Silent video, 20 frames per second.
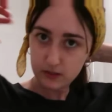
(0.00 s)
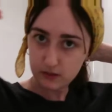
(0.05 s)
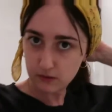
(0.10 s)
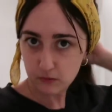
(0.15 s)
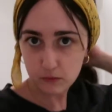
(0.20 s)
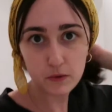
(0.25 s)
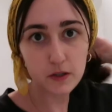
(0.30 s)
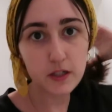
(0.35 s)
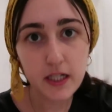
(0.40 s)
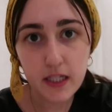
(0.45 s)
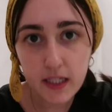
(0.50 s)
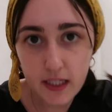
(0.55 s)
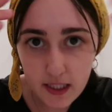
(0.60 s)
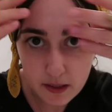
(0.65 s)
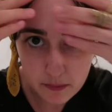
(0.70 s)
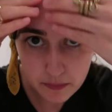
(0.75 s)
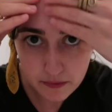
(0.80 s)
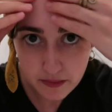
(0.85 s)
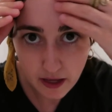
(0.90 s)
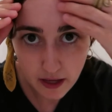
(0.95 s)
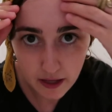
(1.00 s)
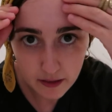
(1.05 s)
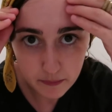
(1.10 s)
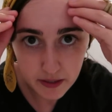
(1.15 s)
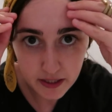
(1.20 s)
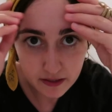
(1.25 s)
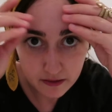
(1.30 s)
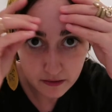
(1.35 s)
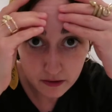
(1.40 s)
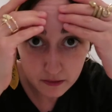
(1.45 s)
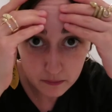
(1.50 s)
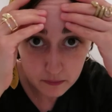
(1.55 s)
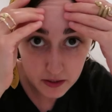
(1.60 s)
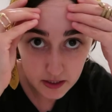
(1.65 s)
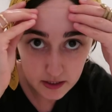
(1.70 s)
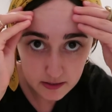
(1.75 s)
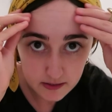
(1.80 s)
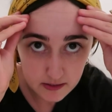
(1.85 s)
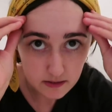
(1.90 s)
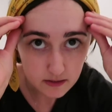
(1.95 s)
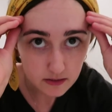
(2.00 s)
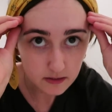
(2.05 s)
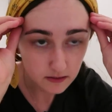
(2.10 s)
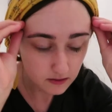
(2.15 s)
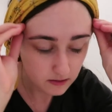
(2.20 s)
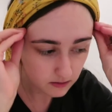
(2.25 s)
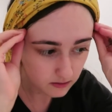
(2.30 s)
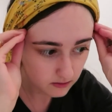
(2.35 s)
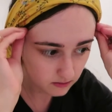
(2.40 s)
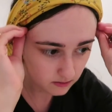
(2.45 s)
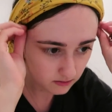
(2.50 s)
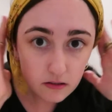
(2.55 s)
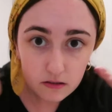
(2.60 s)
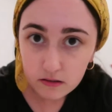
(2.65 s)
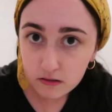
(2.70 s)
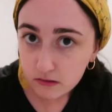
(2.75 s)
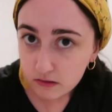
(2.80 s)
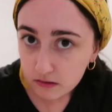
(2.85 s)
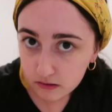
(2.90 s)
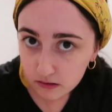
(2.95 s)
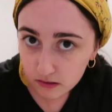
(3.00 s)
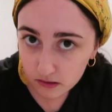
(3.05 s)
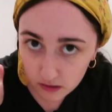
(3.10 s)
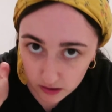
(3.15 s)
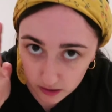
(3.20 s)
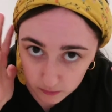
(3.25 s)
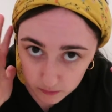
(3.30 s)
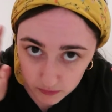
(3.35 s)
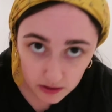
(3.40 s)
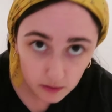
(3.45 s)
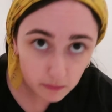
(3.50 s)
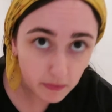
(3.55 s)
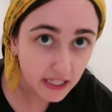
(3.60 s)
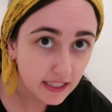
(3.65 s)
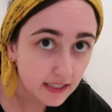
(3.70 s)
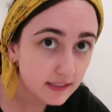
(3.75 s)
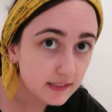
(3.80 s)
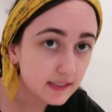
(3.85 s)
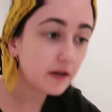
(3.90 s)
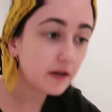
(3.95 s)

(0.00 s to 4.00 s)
We're gonna keep the headband on because it keeps the bangs